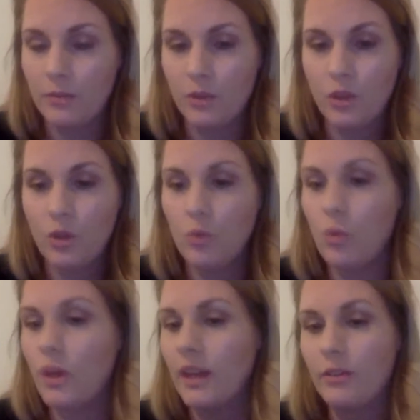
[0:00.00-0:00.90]
So
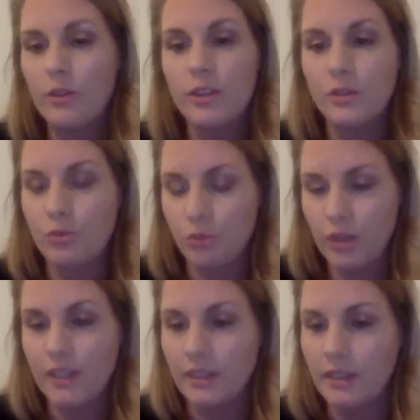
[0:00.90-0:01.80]
whatever is
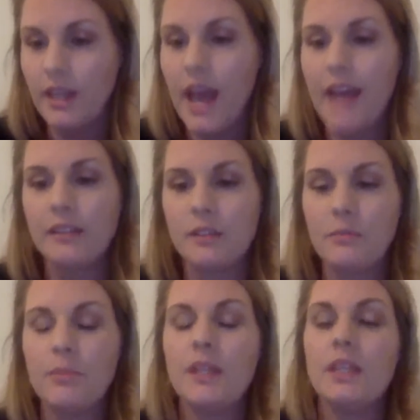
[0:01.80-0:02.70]
written has to
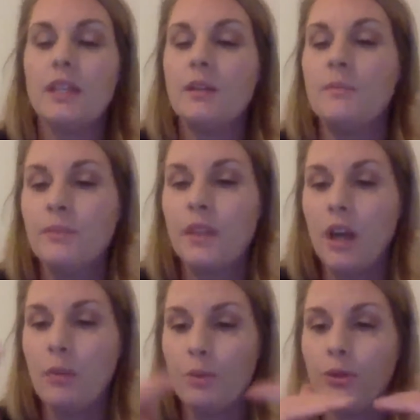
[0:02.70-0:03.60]
be
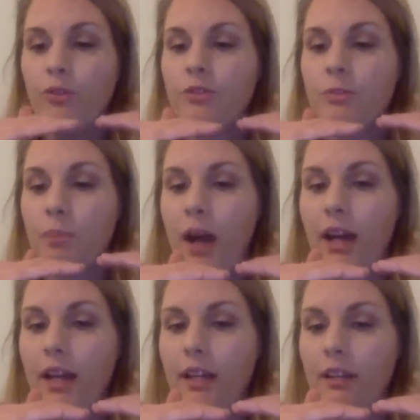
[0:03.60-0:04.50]
approved
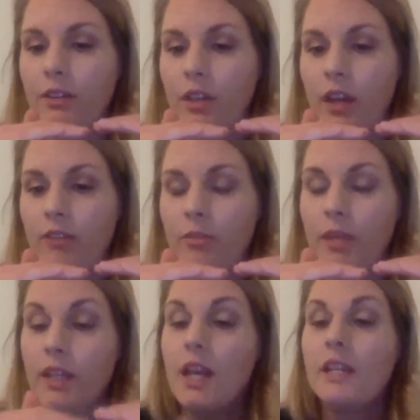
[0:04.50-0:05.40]
by the
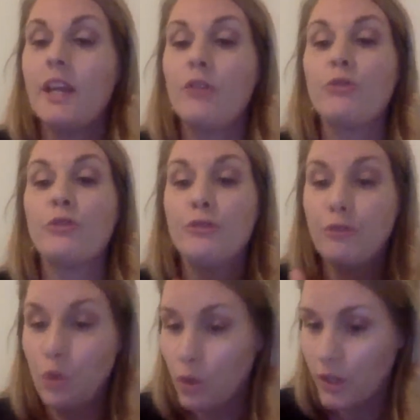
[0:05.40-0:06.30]
government. Now for
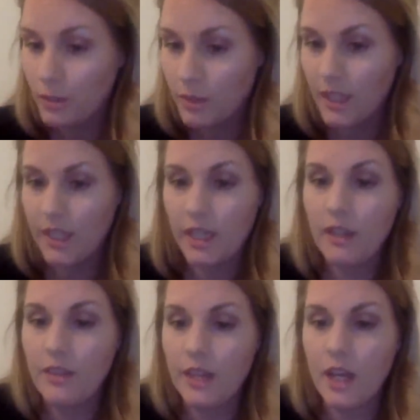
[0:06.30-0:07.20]
foreign
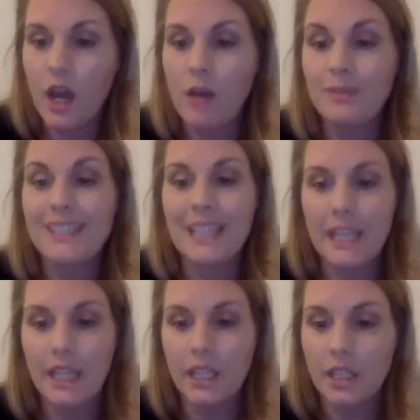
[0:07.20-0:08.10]
media that comes
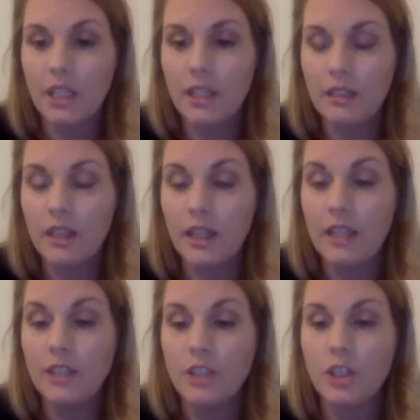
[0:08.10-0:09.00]
in, like
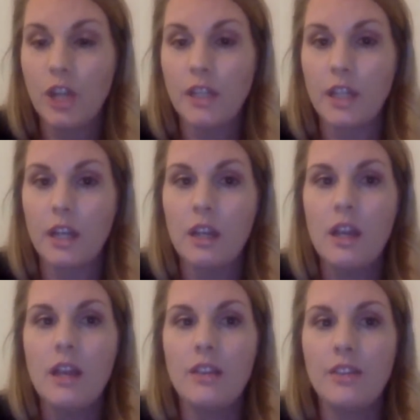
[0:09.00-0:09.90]
into China,
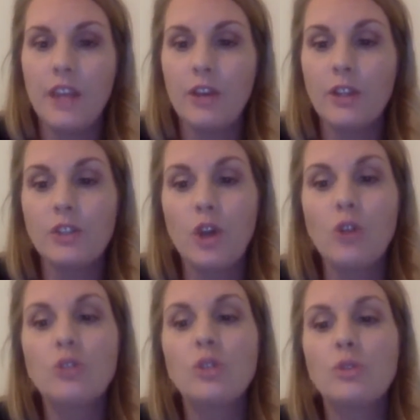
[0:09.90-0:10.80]
there is
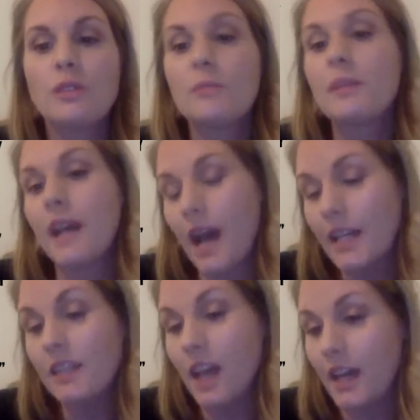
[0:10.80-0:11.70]
also some
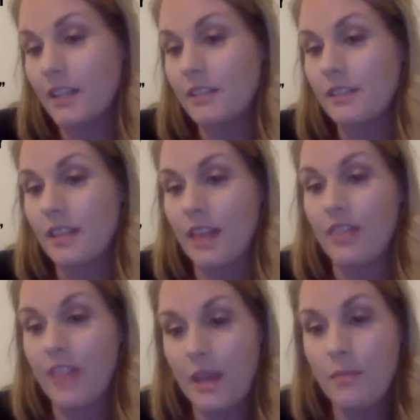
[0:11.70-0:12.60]
guidelines
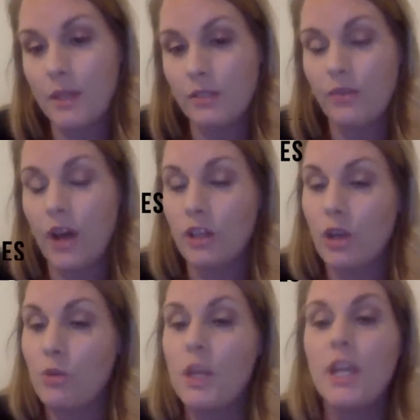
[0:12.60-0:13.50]
that they must
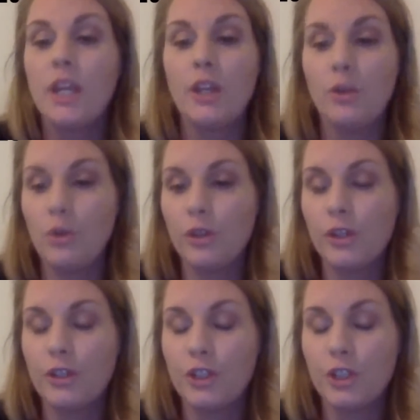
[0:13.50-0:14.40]
follow in
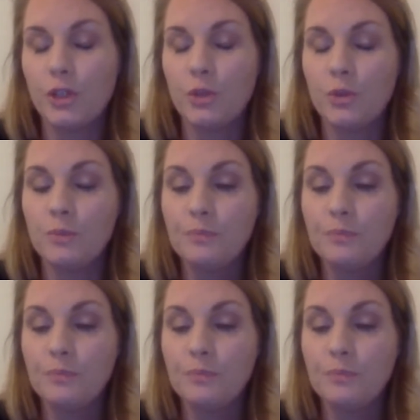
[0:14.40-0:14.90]
order to